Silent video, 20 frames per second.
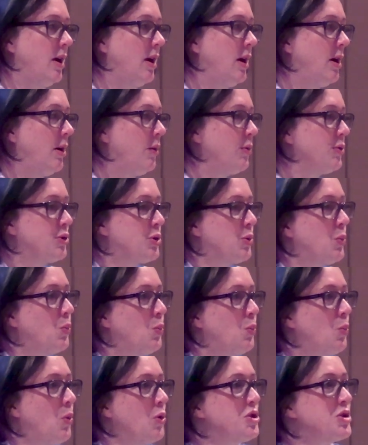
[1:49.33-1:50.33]
So
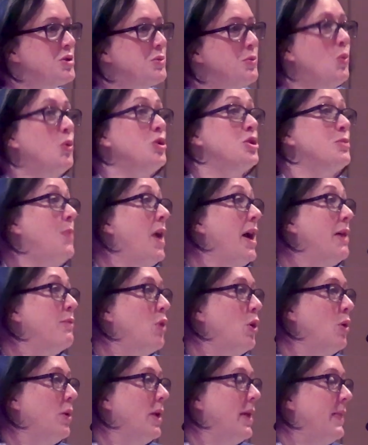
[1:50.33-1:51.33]
what's my
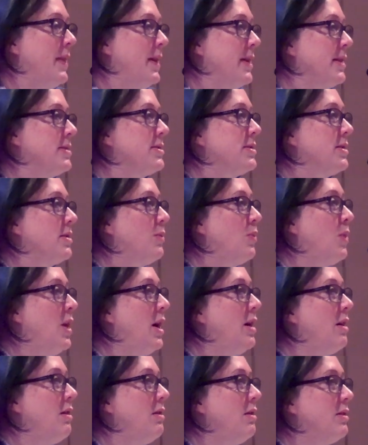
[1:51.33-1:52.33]
role in this?
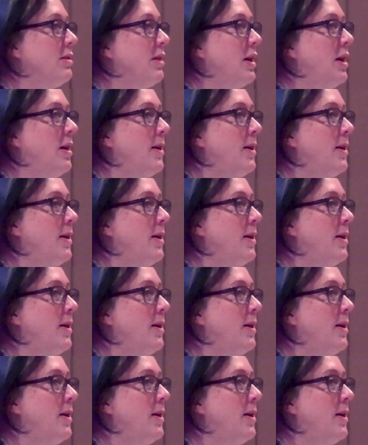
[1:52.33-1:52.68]
Well,